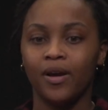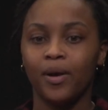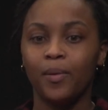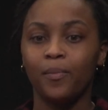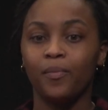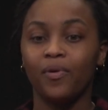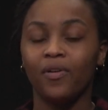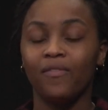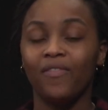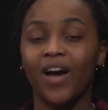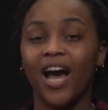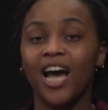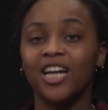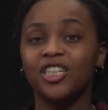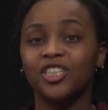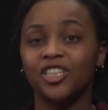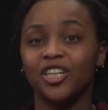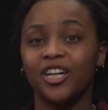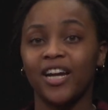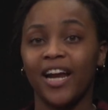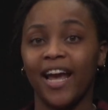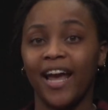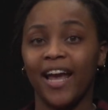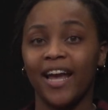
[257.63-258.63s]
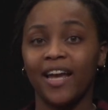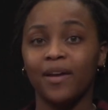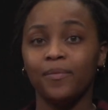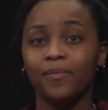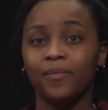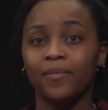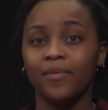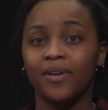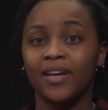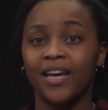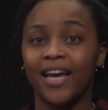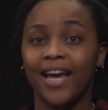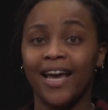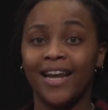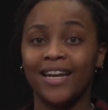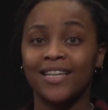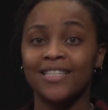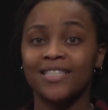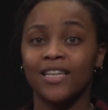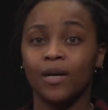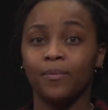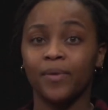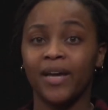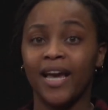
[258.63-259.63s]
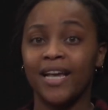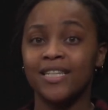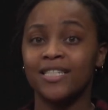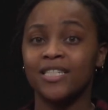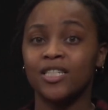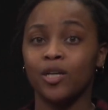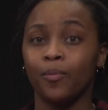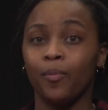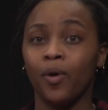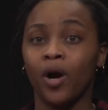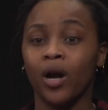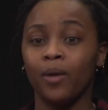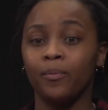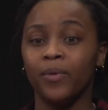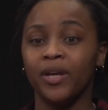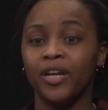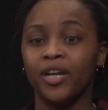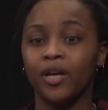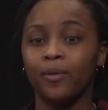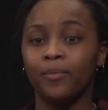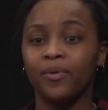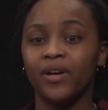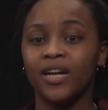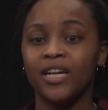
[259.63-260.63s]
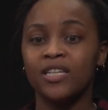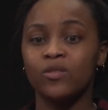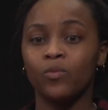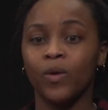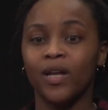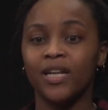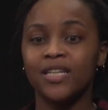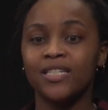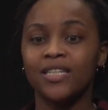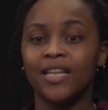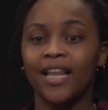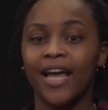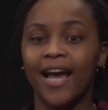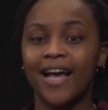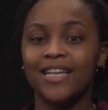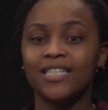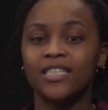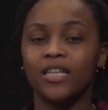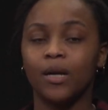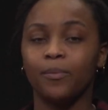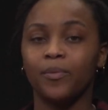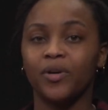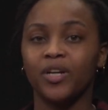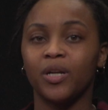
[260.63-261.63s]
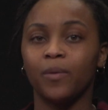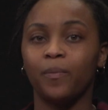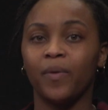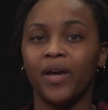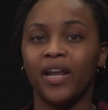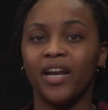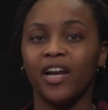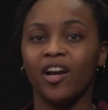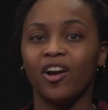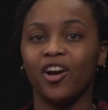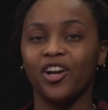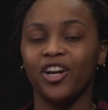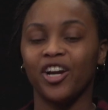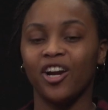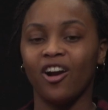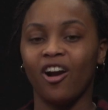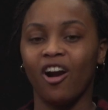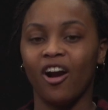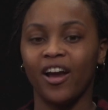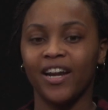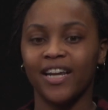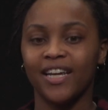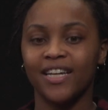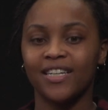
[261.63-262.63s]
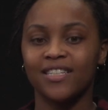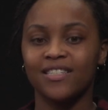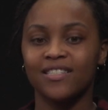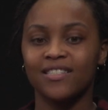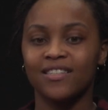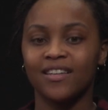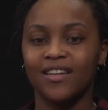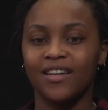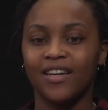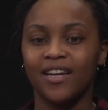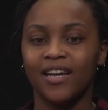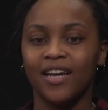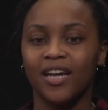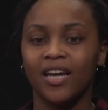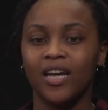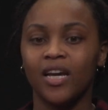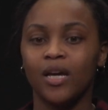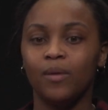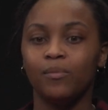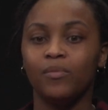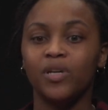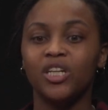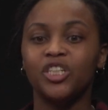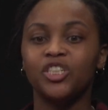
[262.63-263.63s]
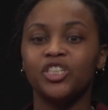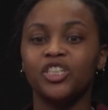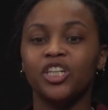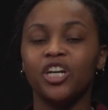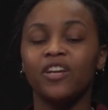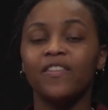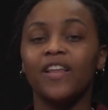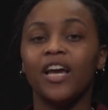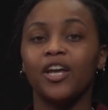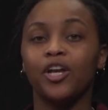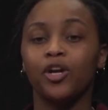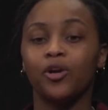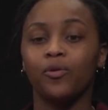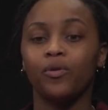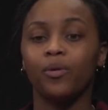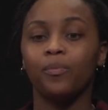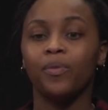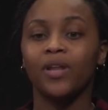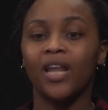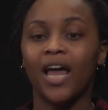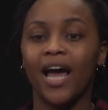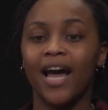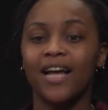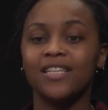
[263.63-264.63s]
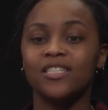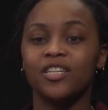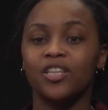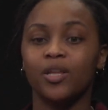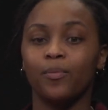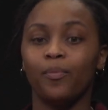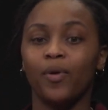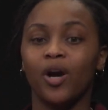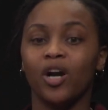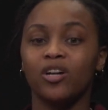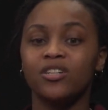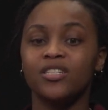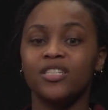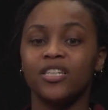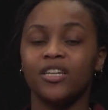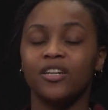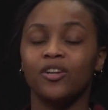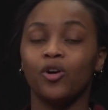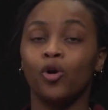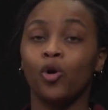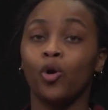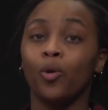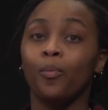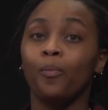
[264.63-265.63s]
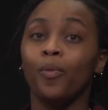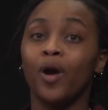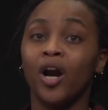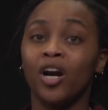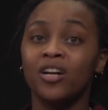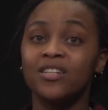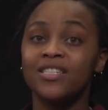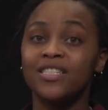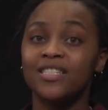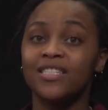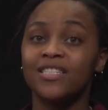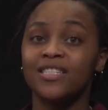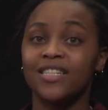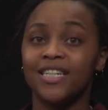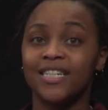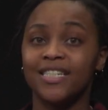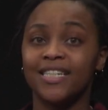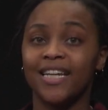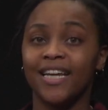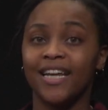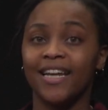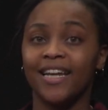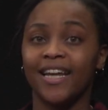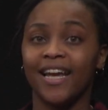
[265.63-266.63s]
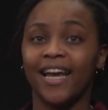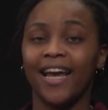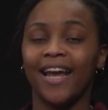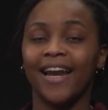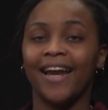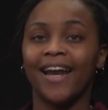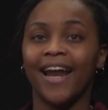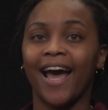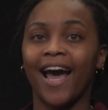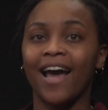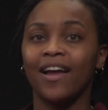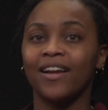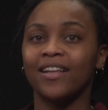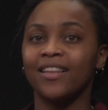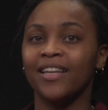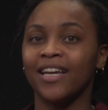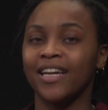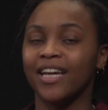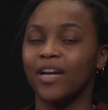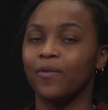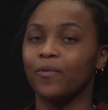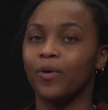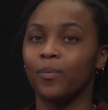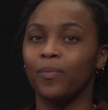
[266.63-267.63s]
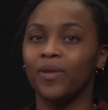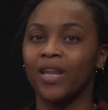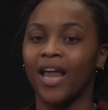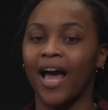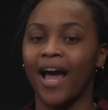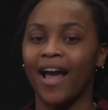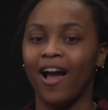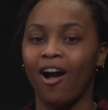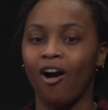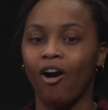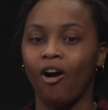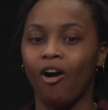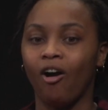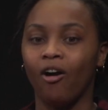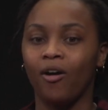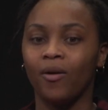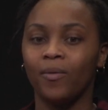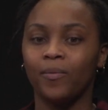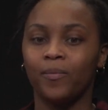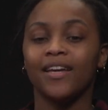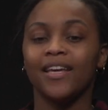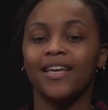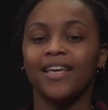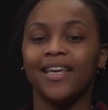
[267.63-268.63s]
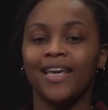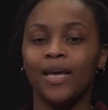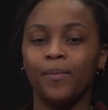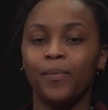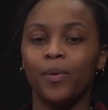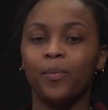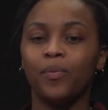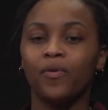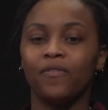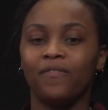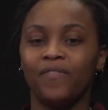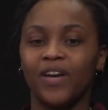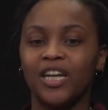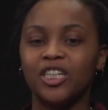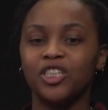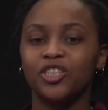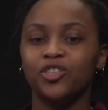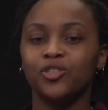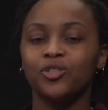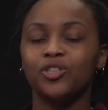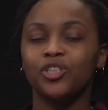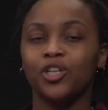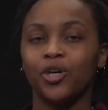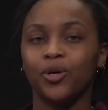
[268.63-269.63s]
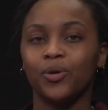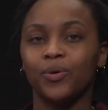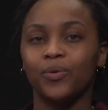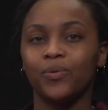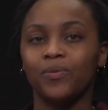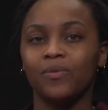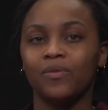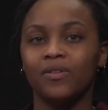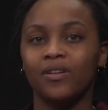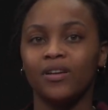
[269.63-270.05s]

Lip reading: Provide your name, and in some cases apartment number, as well as class number, depending on your audience. Be sure that you're replying to the person or persons intended and not clicking reply all. Keep a professional tone.